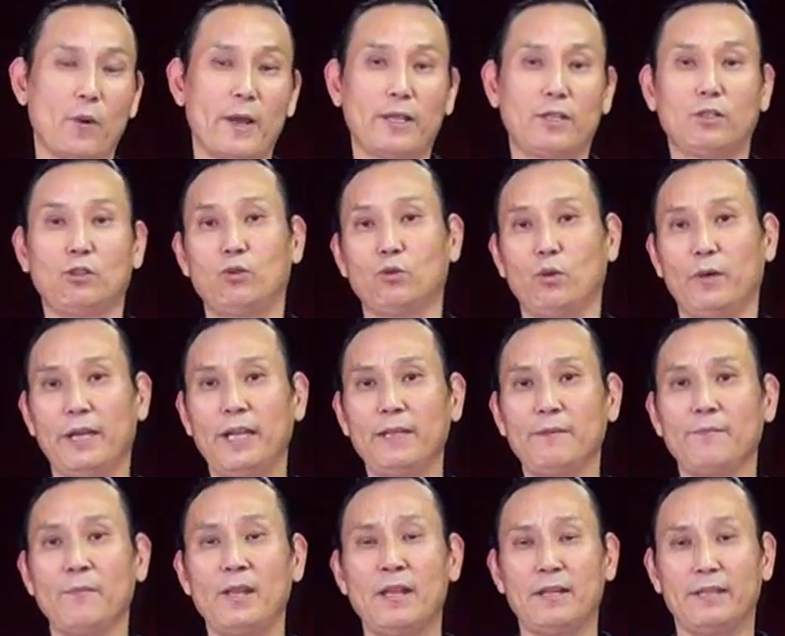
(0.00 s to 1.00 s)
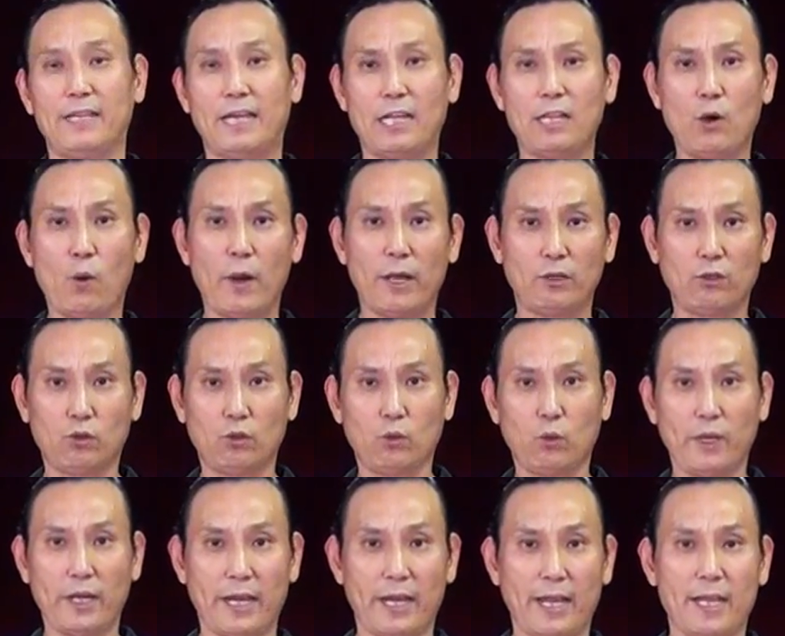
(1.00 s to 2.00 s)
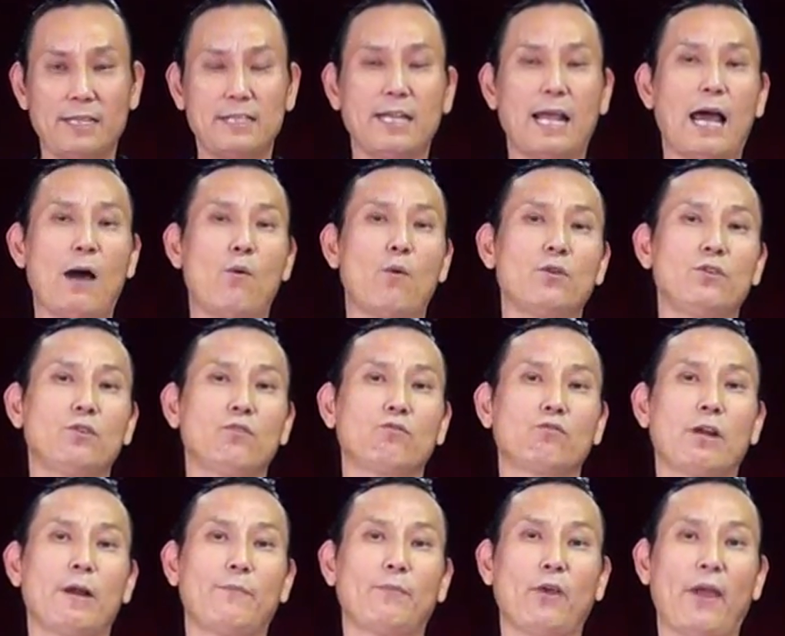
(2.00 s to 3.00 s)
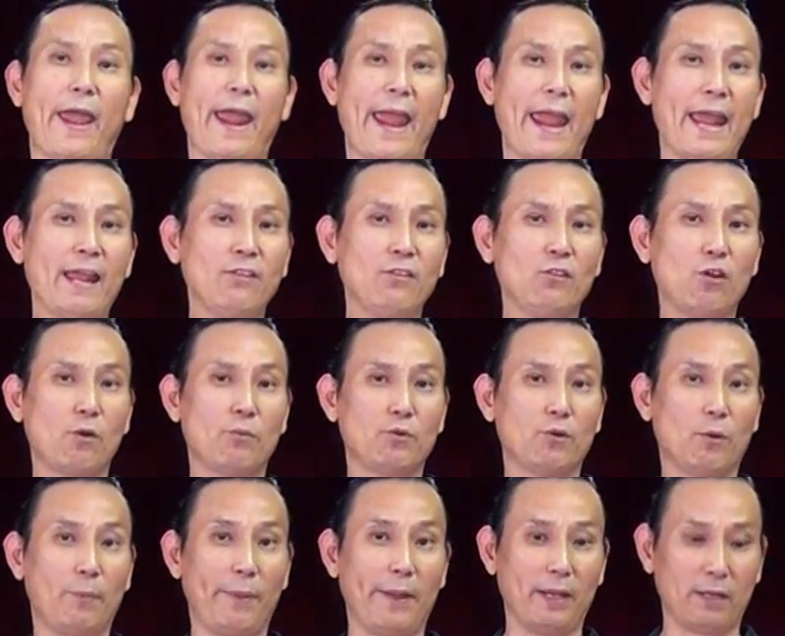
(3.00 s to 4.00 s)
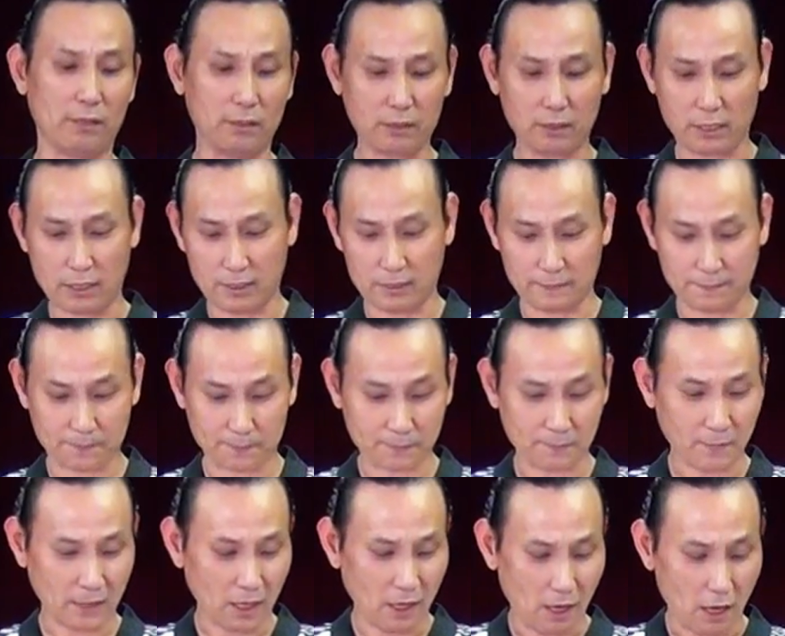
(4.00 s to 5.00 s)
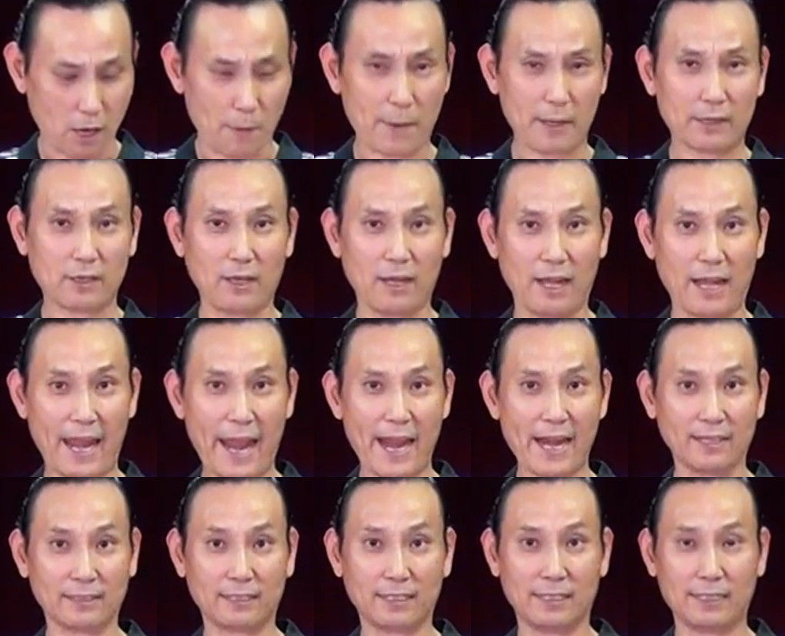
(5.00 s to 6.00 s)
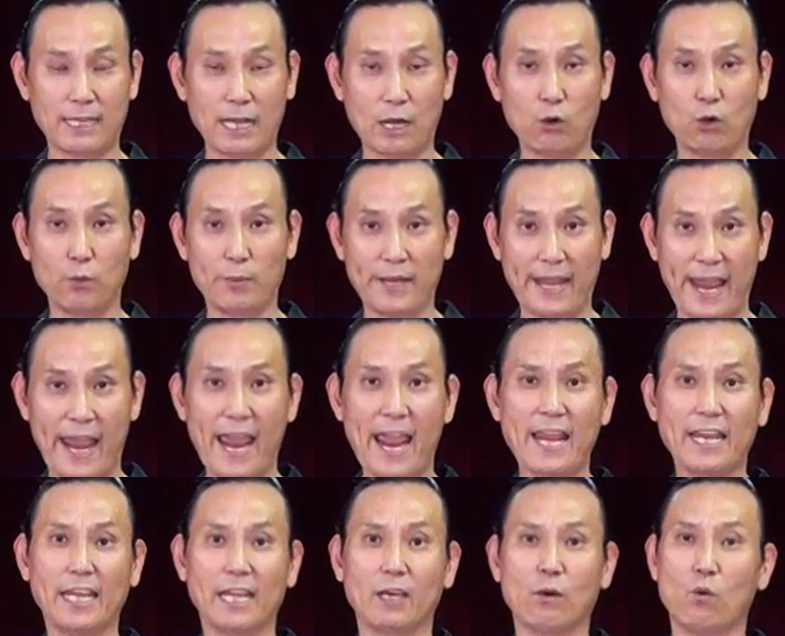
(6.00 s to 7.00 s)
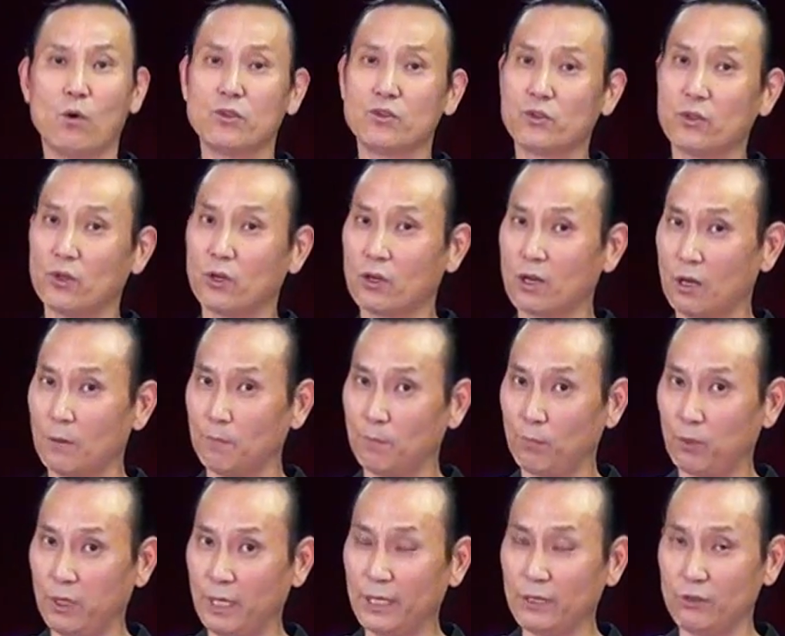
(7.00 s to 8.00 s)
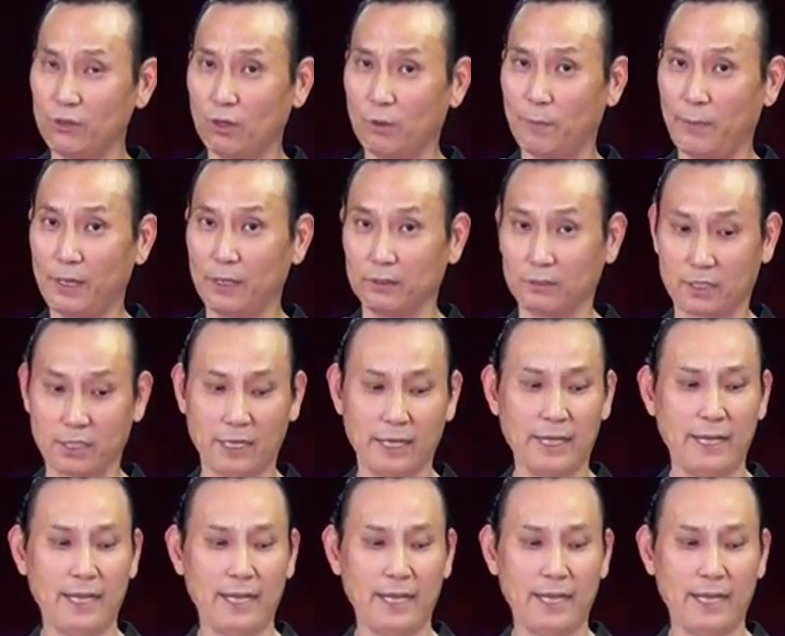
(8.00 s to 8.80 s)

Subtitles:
of the ways to do it. The other way to do it is, I want you to grab the end of your belt, about the length that will be hanging once you complete your belt,